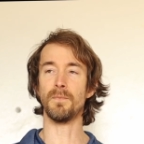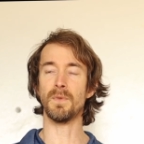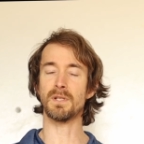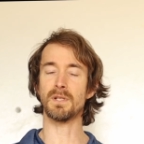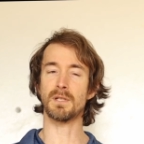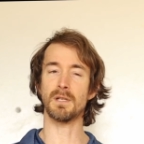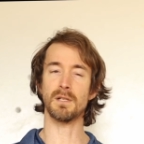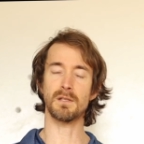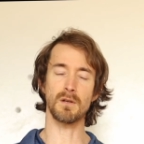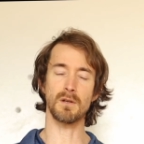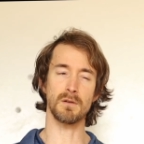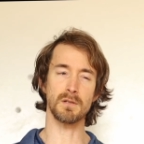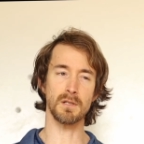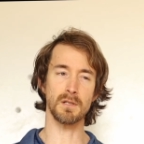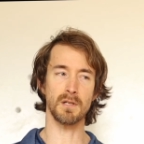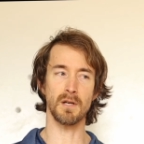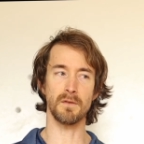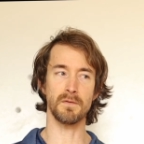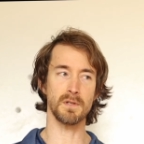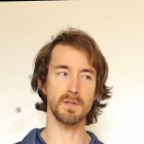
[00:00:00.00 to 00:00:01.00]
It's always a
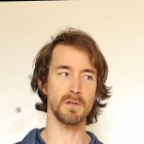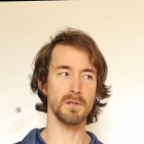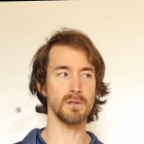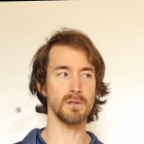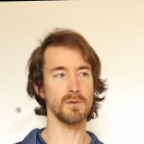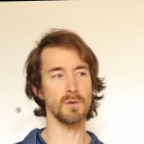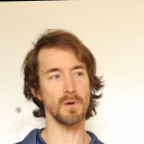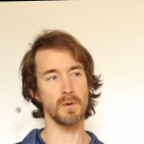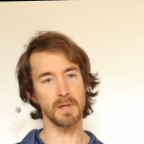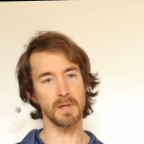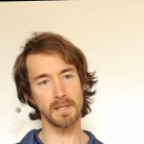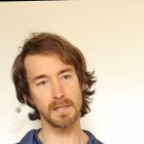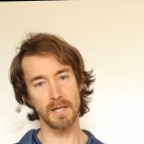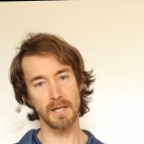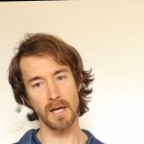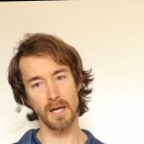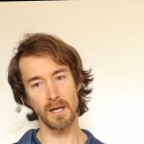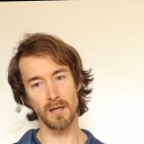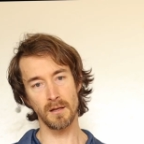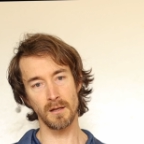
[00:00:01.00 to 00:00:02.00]
tough decision. Do I want to
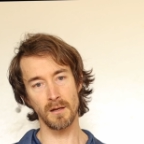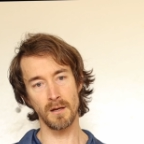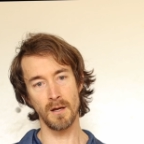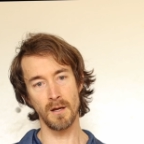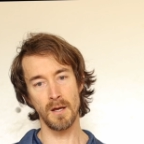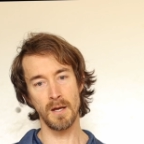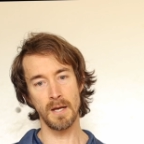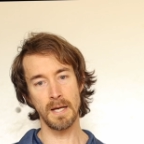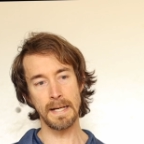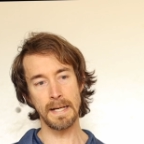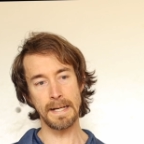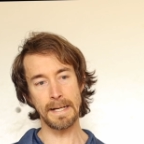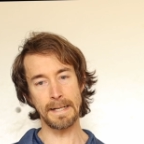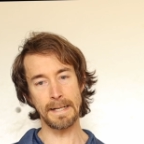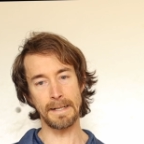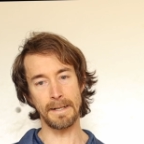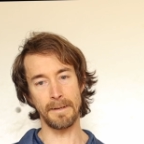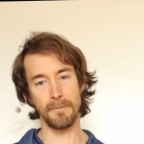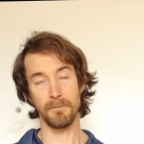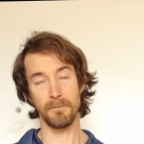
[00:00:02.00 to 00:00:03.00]
stay in
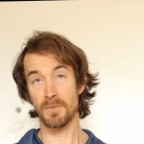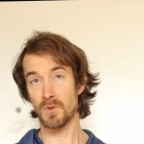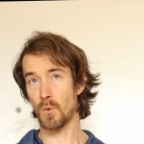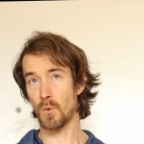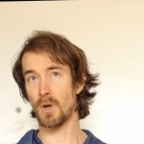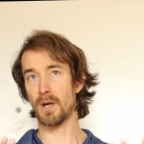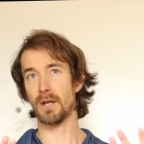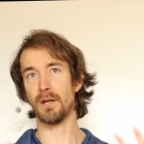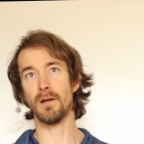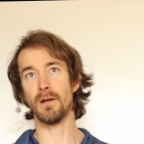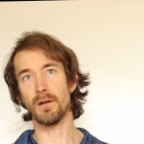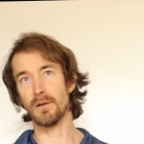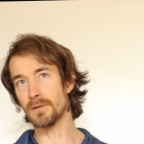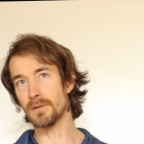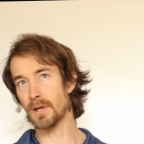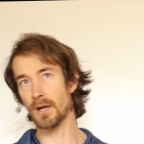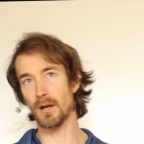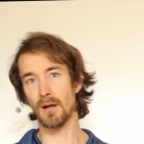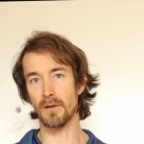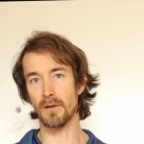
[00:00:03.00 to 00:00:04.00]
20 years,
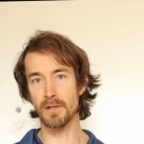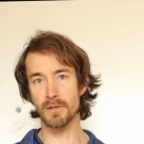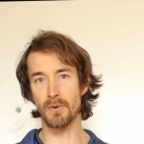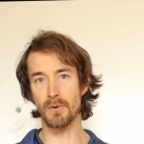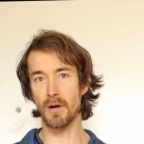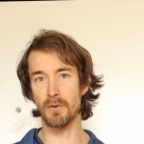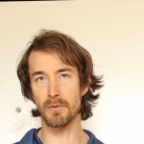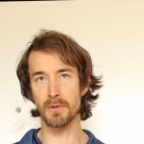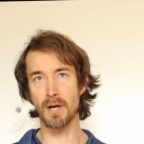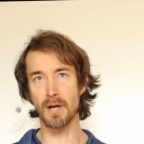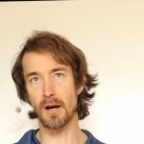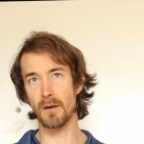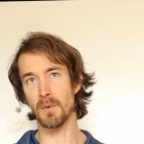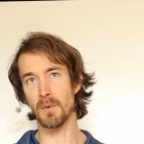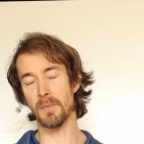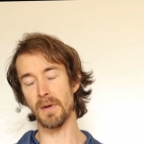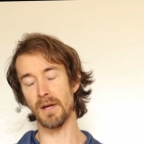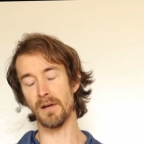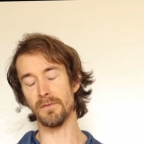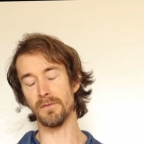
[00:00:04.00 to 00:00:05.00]
get all these great
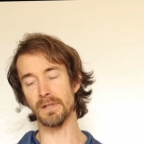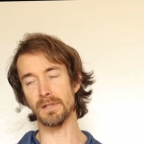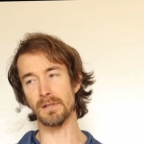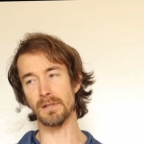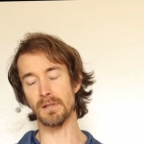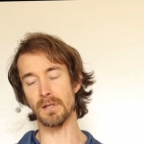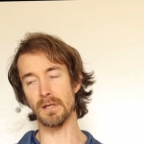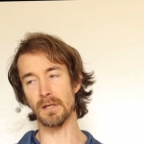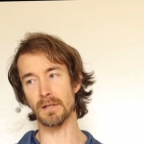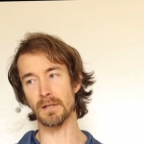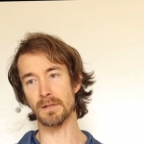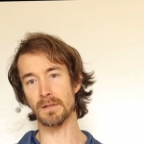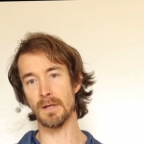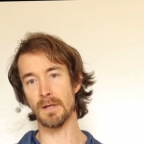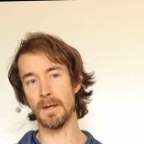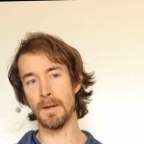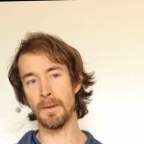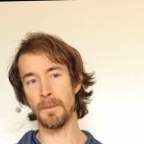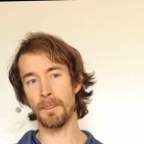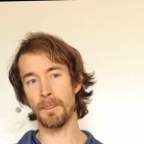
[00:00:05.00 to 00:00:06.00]
retirement benefits and things,
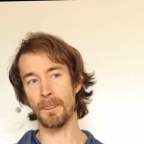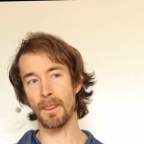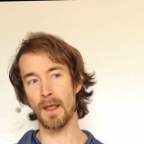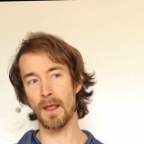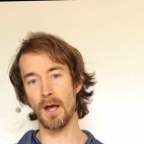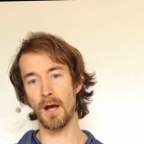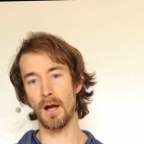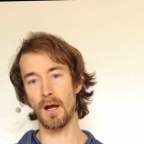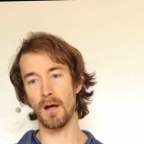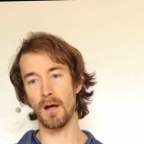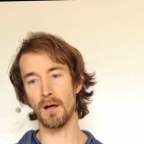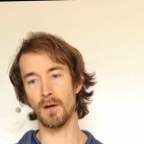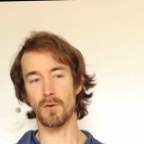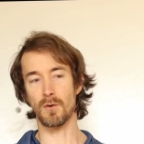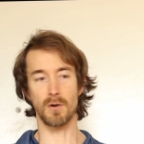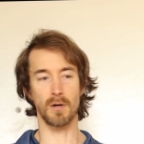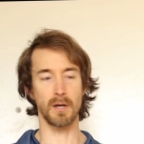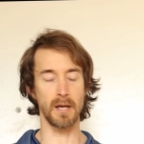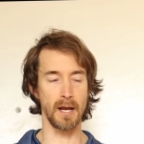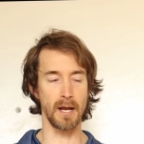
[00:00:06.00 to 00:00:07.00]

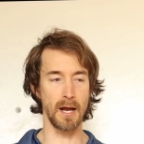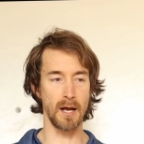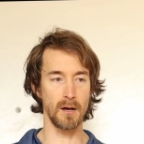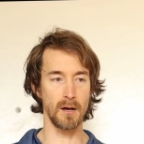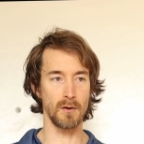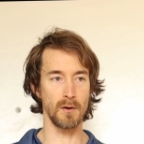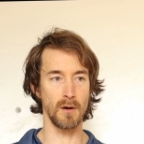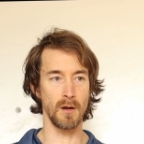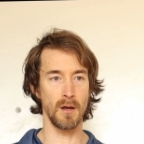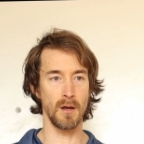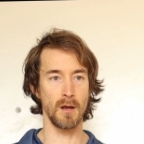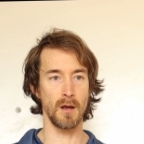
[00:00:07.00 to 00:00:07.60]
or get out?